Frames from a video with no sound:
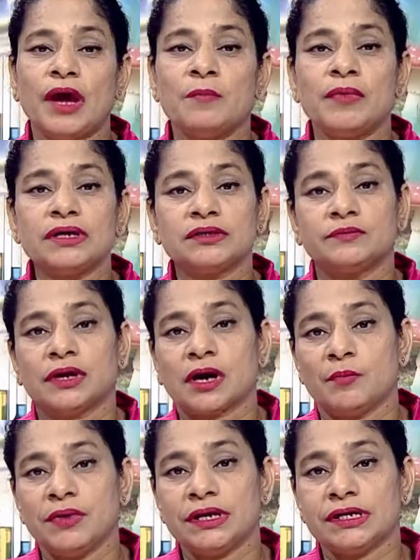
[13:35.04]
Members of the
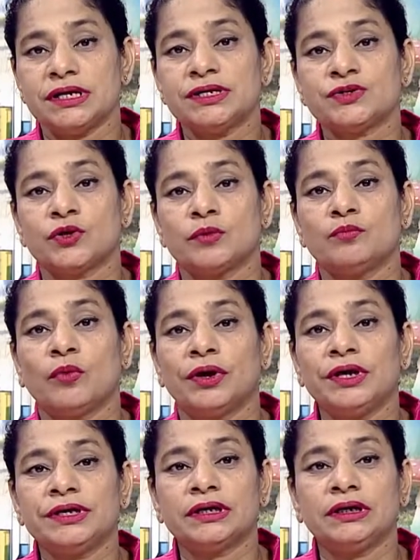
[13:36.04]
community should
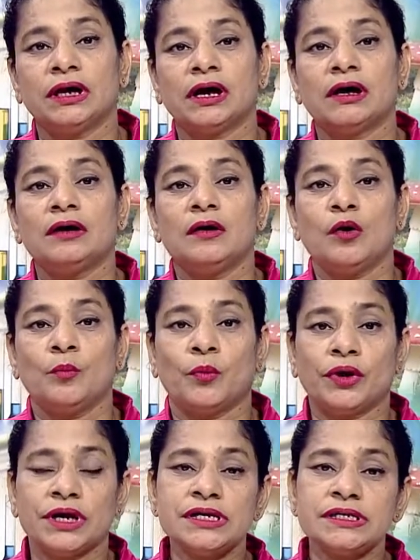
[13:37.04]
monitor the
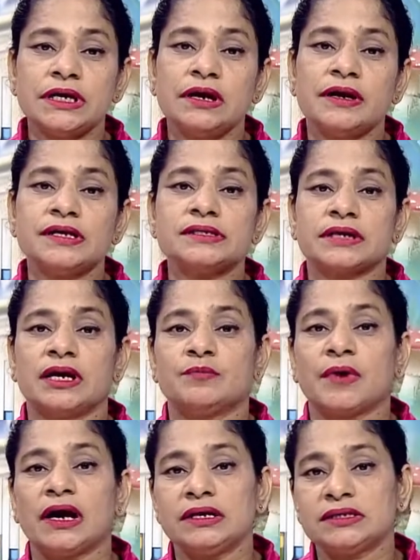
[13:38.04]
potential risk
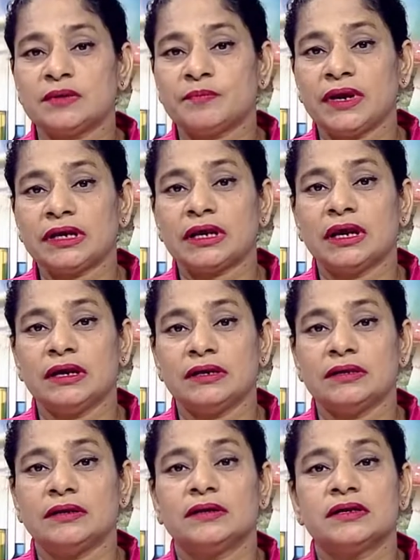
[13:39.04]
and participate
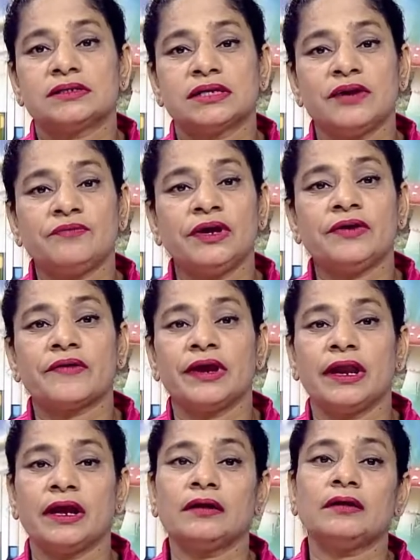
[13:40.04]
in safety
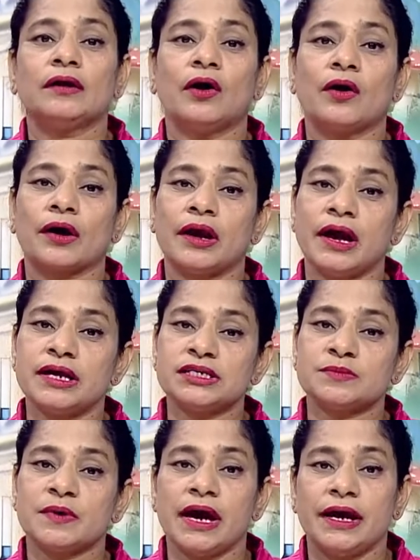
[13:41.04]
training
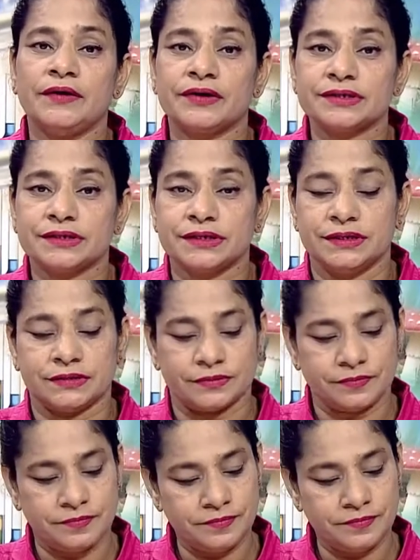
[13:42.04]
organized by industries.